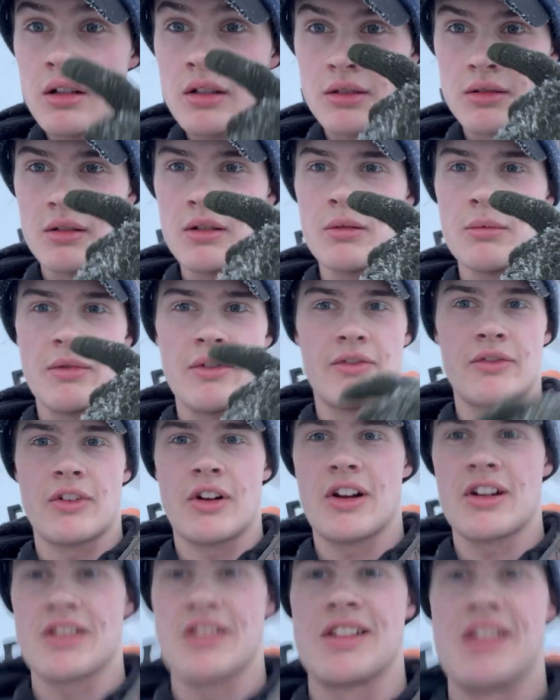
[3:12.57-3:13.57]
A little bit
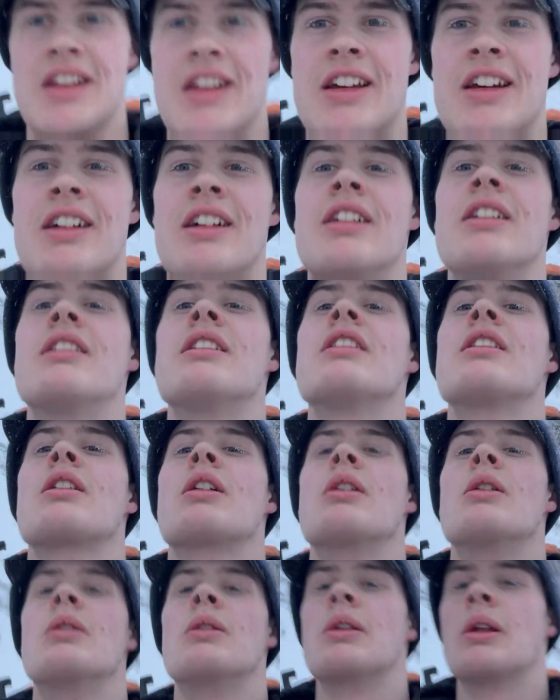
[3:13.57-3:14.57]
frosty, a little
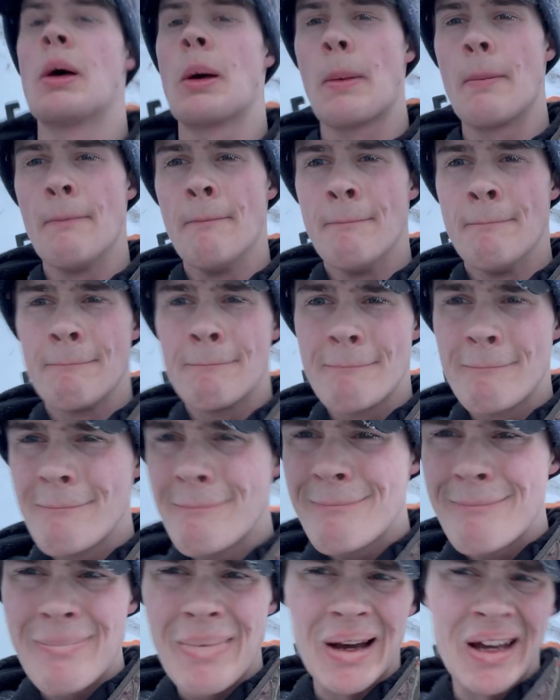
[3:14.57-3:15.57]
cold,
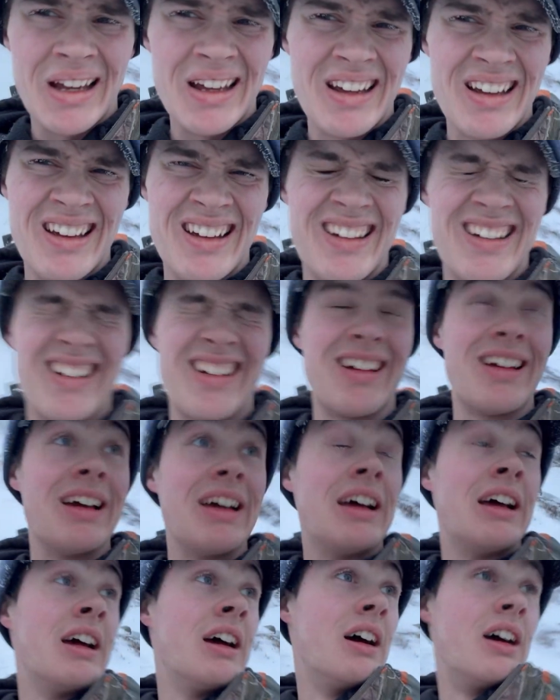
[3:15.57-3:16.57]
but
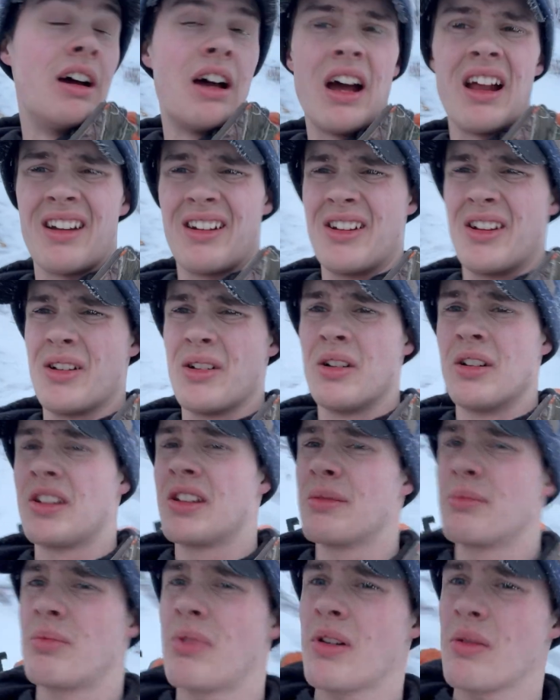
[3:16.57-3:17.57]
I don't know.
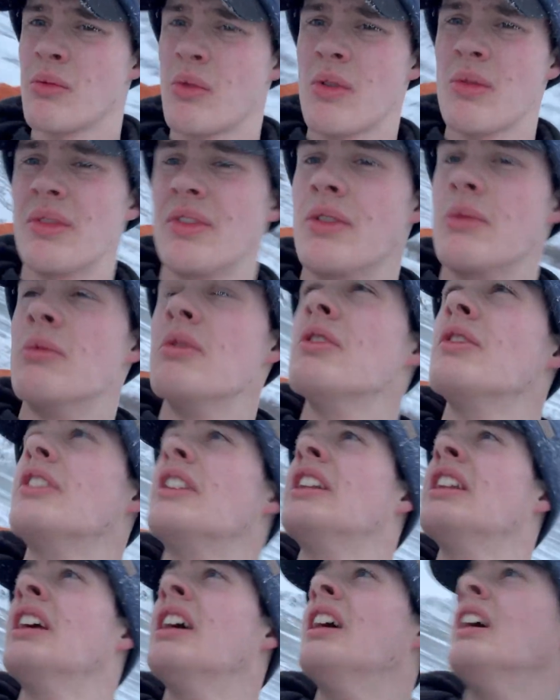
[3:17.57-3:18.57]
It's pretty warm if you're
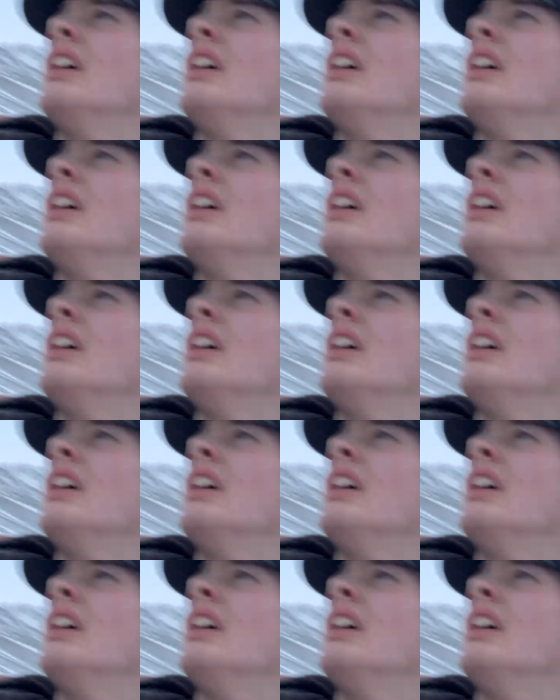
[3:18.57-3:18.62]
moving,